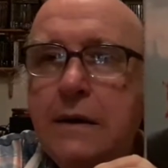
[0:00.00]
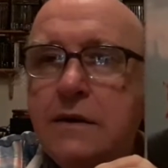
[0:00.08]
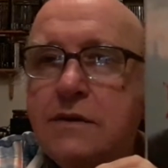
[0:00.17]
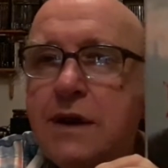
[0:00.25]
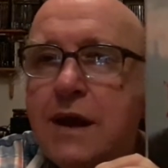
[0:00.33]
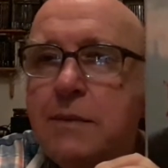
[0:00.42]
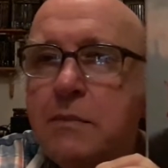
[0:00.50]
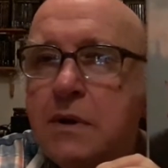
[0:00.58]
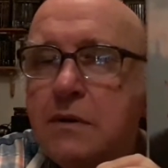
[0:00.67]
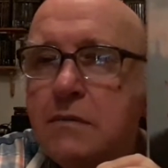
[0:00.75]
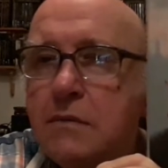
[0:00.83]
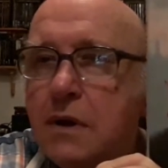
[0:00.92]

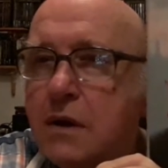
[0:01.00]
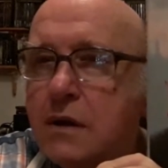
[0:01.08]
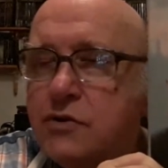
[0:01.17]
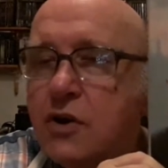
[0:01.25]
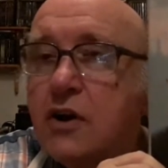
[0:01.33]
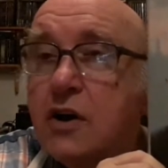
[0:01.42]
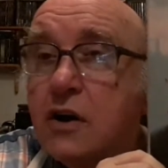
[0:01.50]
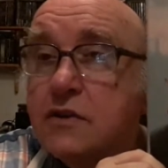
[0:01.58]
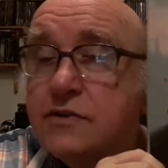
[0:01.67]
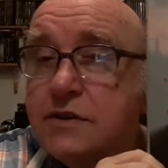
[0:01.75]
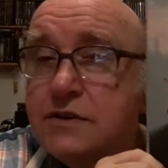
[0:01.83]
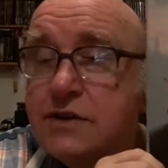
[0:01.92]
Demon, John
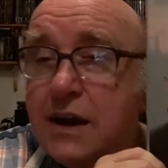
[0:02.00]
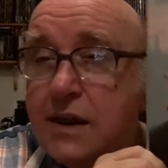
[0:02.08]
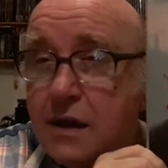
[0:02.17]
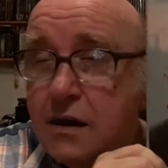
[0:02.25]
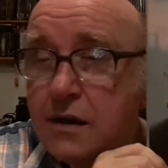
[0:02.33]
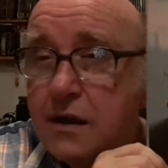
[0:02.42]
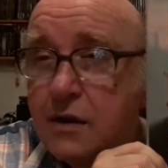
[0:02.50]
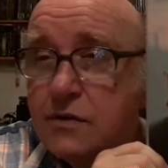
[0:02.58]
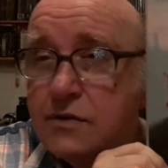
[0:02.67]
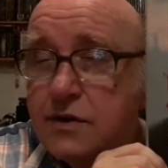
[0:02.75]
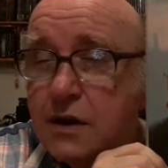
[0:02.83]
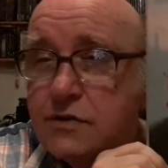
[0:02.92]
Constantine,
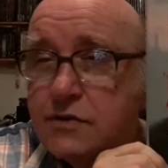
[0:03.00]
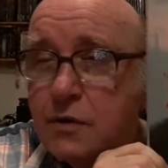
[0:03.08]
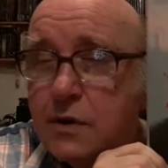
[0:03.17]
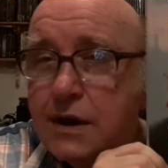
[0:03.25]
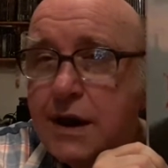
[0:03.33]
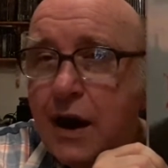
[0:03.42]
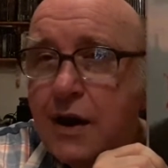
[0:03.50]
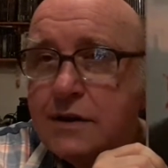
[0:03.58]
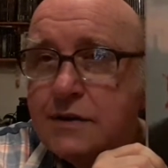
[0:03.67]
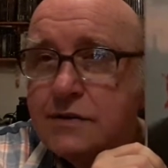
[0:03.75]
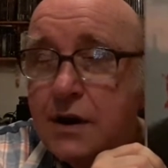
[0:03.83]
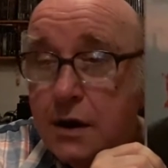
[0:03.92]
those sort of
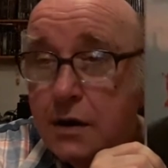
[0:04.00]
characters.